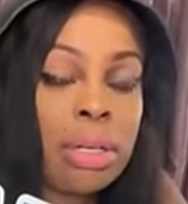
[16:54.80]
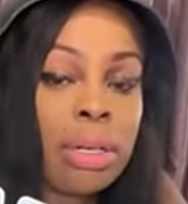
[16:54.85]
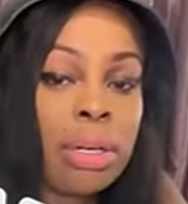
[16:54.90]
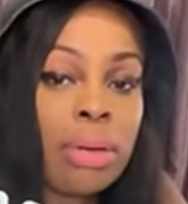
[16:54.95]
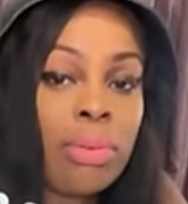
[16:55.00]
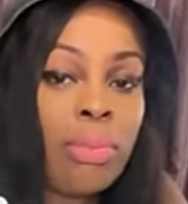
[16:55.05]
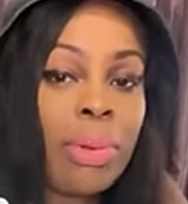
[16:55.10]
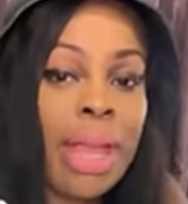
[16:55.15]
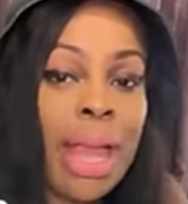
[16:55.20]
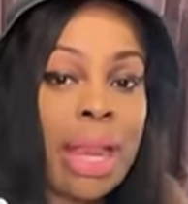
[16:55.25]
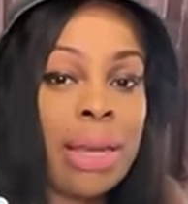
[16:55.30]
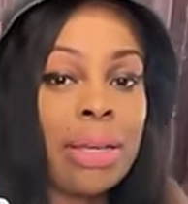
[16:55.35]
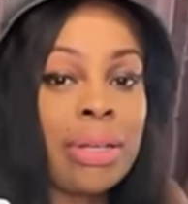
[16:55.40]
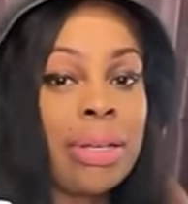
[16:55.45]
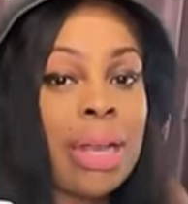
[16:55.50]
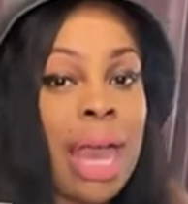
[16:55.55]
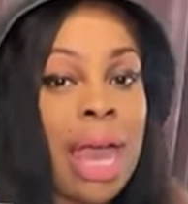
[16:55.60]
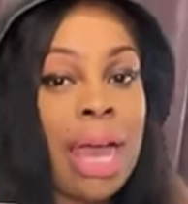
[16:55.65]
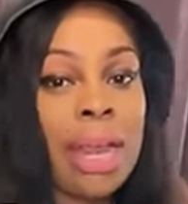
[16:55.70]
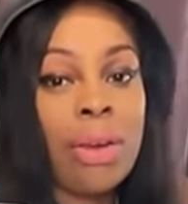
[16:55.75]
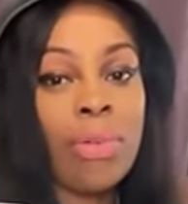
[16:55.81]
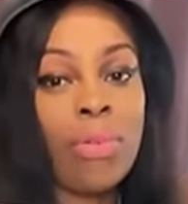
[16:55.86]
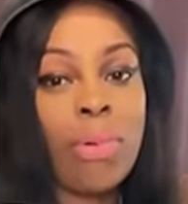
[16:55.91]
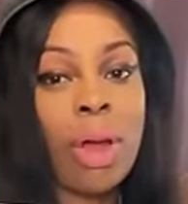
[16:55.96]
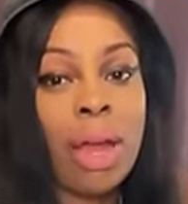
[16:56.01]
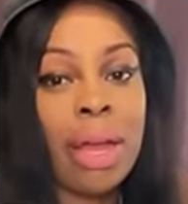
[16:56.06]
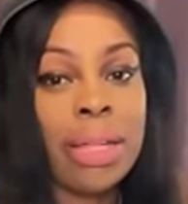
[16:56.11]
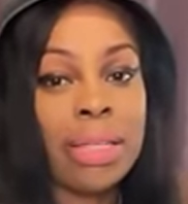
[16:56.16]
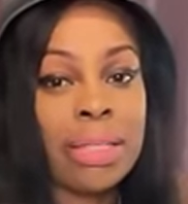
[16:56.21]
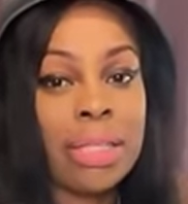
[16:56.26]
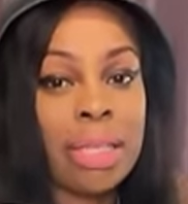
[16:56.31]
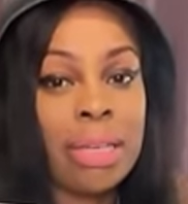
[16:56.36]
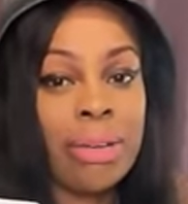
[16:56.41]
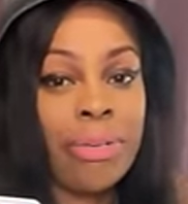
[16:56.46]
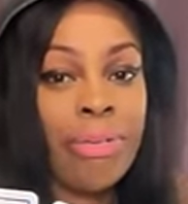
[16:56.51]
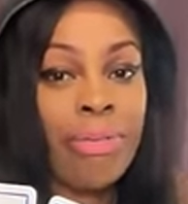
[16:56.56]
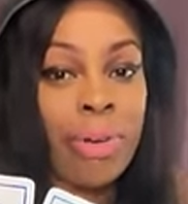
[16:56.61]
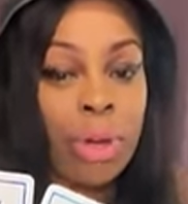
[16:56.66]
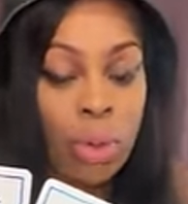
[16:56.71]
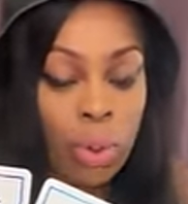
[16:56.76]
We got the Nine of Wands and the
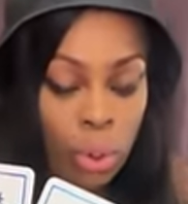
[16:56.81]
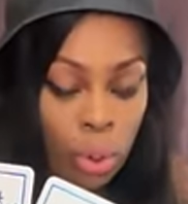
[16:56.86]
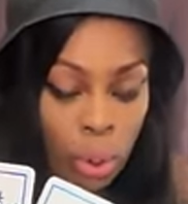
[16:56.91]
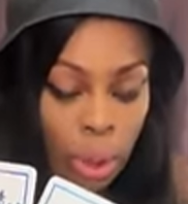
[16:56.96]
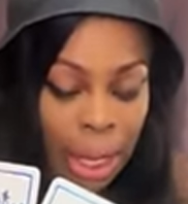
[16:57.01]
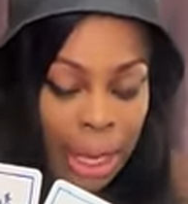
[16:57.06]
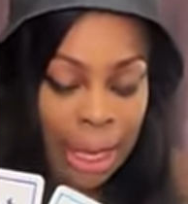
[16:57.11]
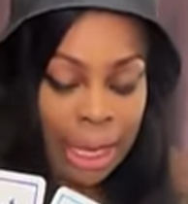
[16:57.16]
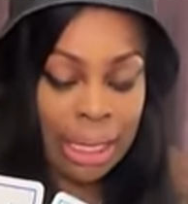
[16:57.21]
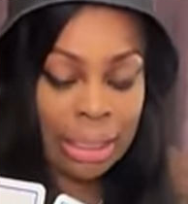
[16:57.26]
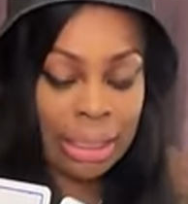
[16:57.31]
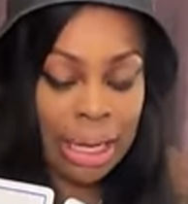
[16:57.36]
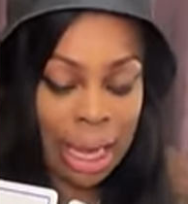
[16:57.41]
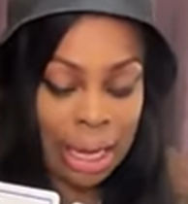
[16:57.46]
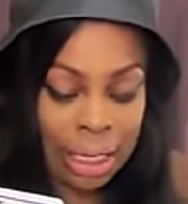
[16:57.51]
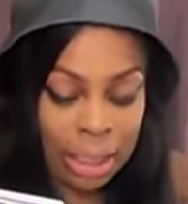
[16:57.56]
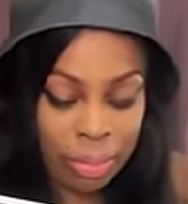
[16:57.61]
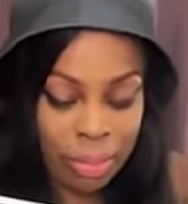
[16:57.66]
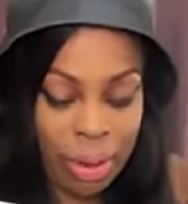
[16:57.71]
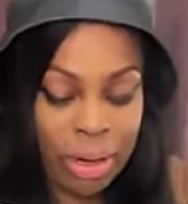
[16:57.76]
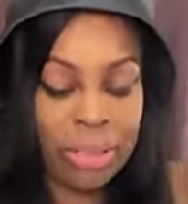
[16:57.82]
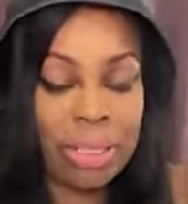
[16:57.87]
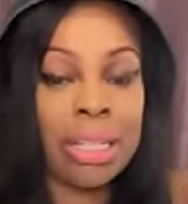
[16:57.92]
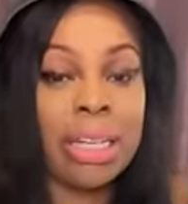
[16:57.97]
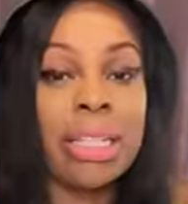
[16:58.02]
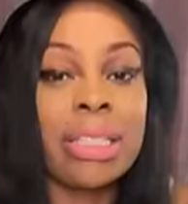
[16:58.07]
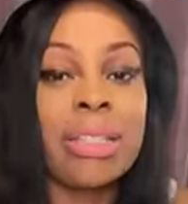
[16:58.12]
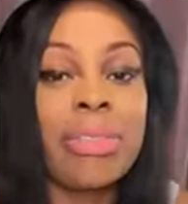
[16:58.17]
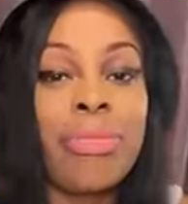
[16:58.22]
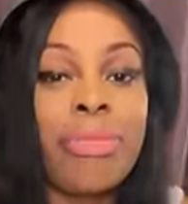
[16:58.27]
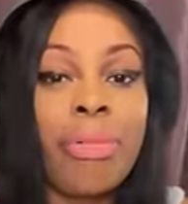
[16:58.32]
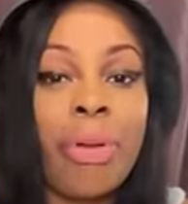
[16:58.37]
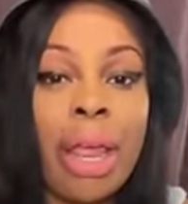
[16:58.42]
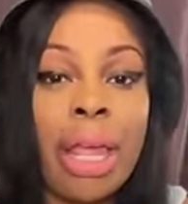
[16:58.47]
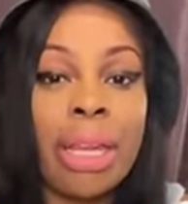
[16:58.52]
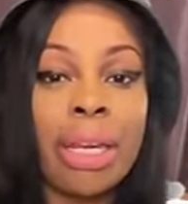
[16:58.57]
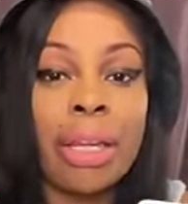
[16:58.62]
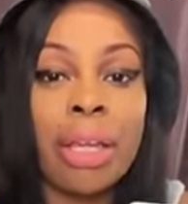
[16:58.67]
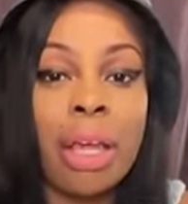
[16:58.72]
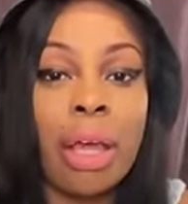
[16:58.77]
Fool. It's like this person is
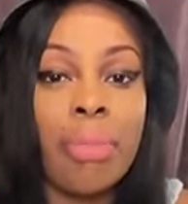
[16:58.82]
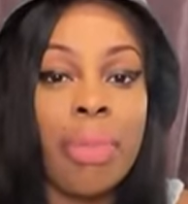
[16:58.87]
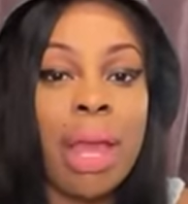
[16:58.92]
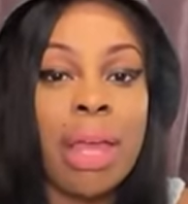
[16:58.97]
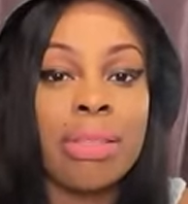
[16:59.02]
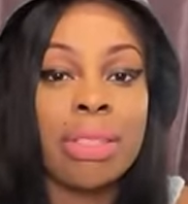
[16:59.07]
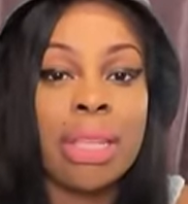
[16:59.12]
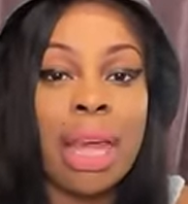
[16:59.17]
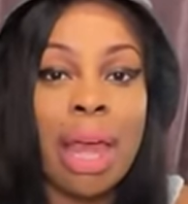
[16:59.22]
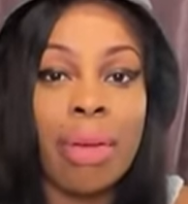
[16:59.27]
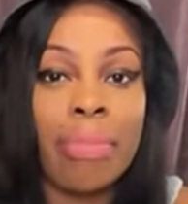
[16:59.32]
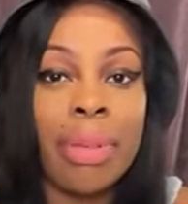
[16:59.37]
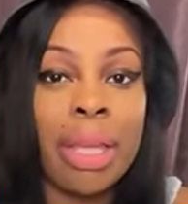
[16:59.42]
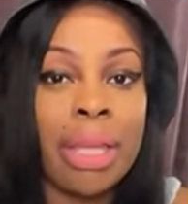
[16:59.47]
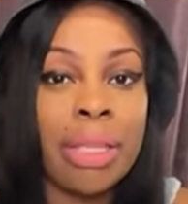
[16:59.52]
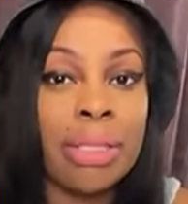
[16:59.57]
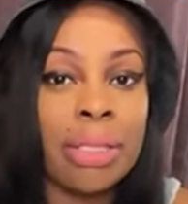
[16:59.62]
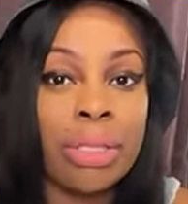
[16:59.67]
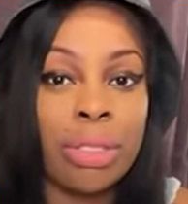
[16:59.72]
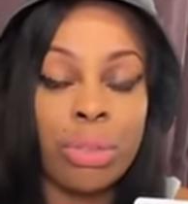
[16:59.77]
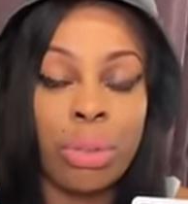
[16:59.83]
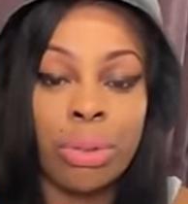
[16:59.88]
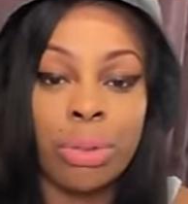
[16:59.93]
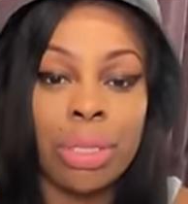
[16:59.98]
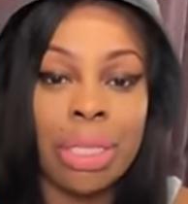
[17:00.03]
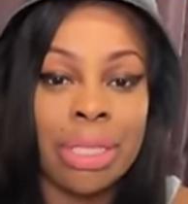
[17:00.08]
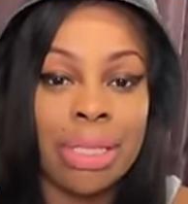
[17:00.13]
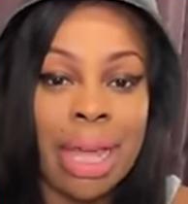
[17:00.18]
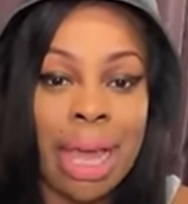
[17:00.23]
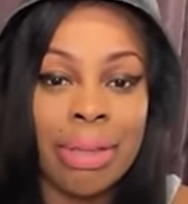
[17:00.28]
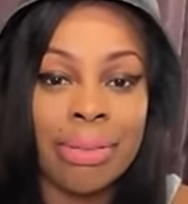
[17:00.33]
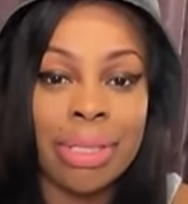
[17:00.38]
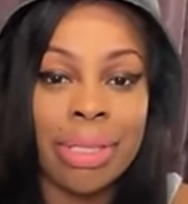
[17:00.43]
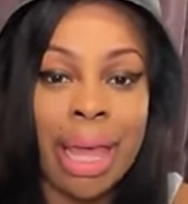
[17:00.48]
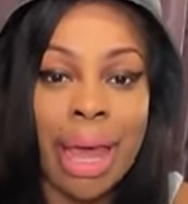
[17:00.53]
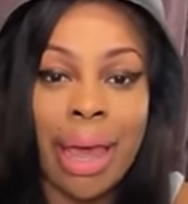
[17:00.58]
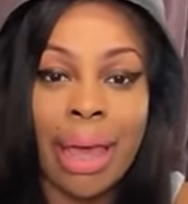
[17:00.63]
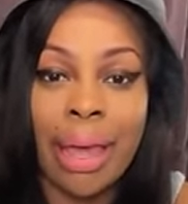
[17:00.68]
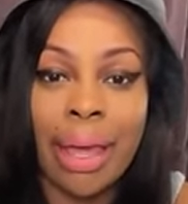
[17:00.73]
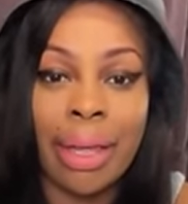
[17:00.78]
afraid to come outside because the truth is
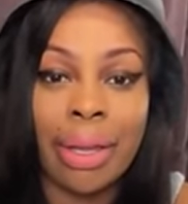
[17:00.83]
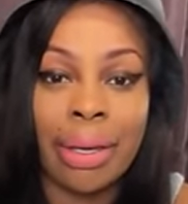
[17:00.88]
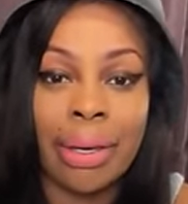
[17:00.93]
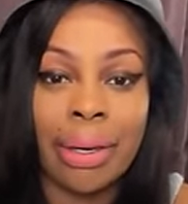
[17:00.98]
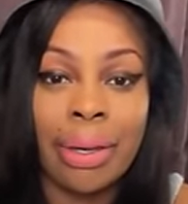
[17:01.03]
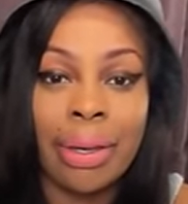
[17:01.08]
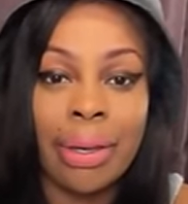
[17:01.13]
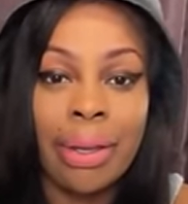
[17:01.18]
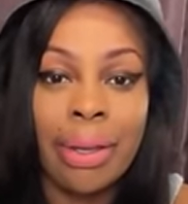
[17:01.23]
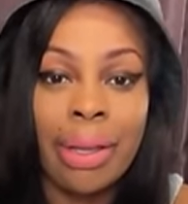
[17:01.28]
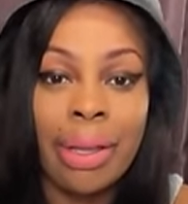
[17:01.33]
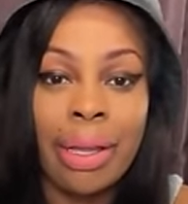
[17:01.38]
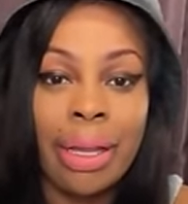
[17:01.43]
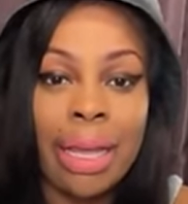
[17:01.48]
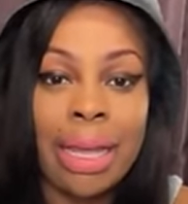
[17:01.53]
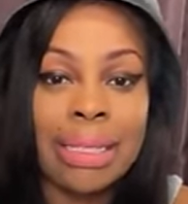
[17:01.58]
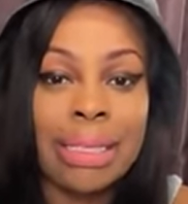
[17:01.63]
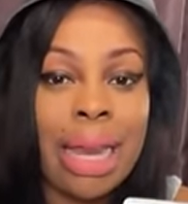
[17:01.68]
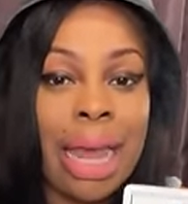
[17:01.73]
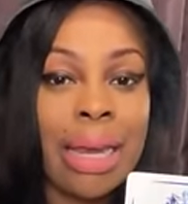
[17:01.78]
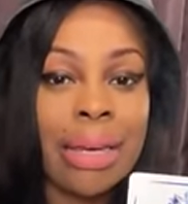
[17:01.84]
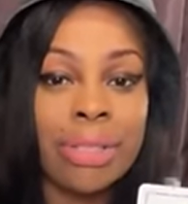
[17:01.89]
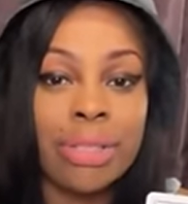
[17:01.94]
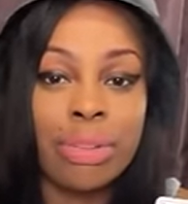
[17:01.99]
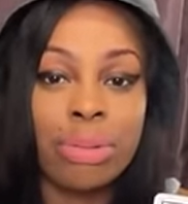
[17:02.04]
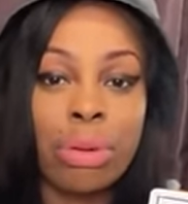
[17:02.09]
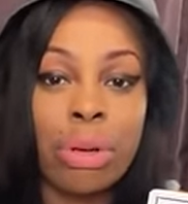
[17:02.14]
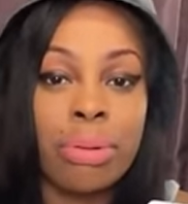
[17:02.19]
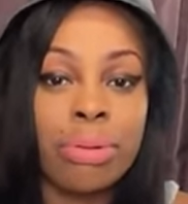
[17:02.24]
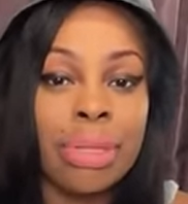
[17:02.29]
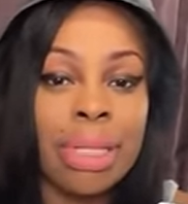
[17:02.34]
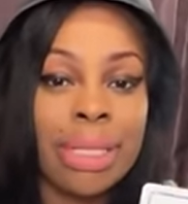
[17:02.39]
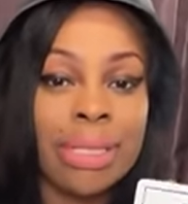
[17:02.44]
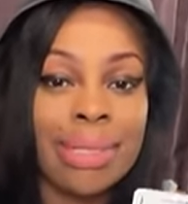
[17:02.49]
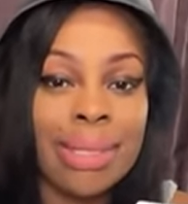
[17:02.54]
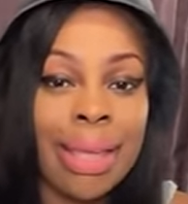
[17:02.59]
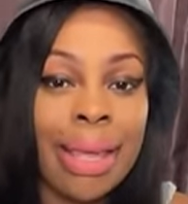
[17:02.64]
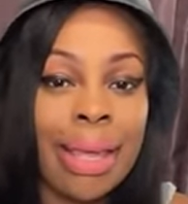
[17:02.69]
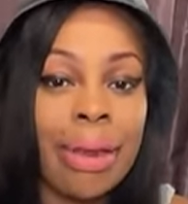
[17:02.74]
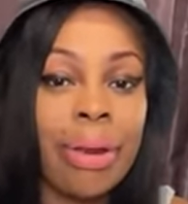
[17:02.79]
outside. It's like the truth
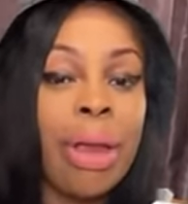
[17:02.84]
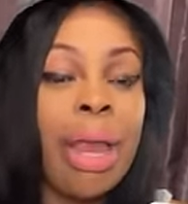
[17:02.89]
is here.